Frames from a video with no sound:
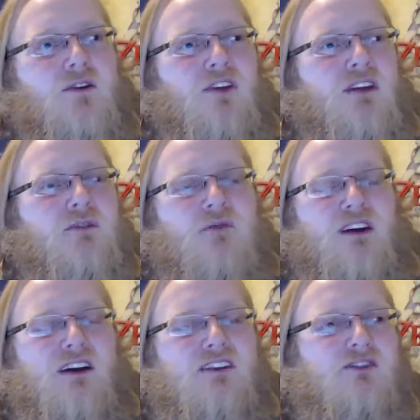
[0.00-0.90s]
like,
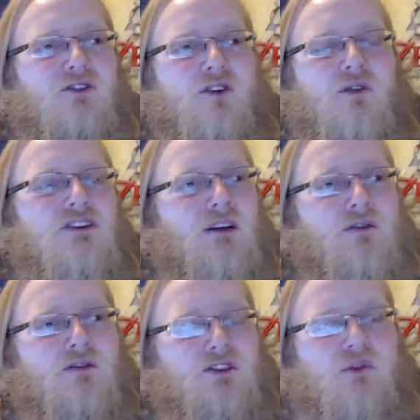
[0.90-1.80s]
because Zuko isn't able to
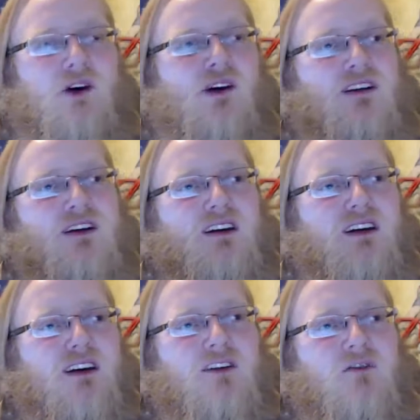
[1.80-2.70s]
respond,
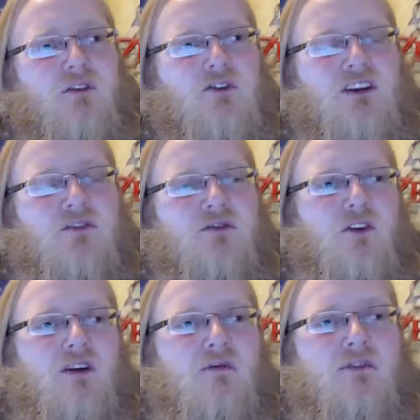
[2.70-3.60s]
fills in
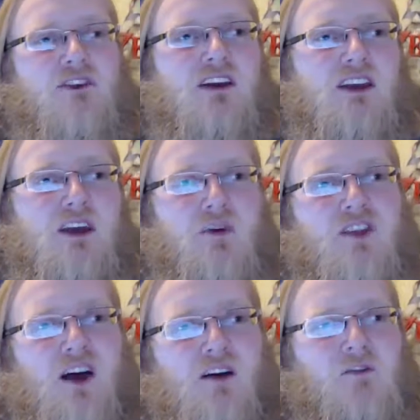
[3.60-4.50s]
for him and is like, he would
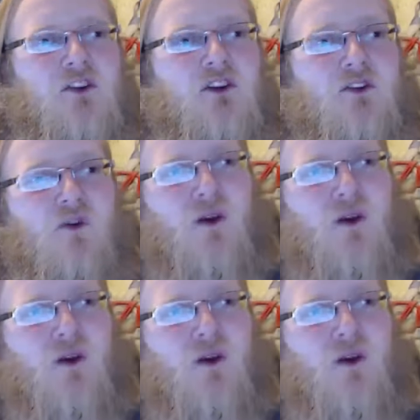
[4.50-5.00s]
love to.